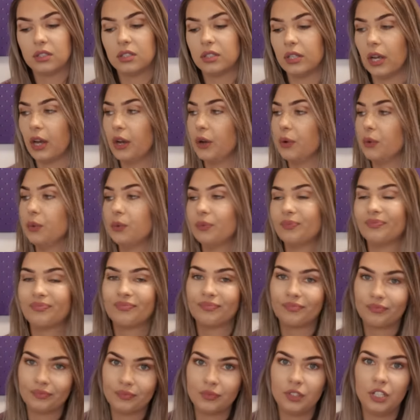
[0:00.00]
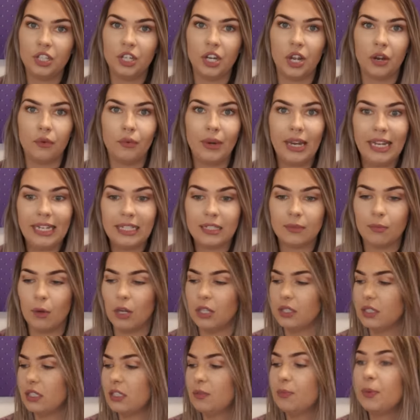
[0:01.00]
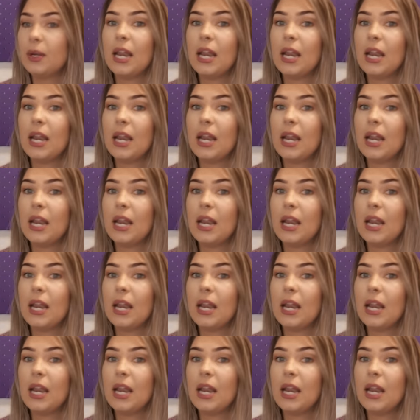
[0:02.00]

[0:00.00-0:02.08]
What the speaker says: so you know, needs must.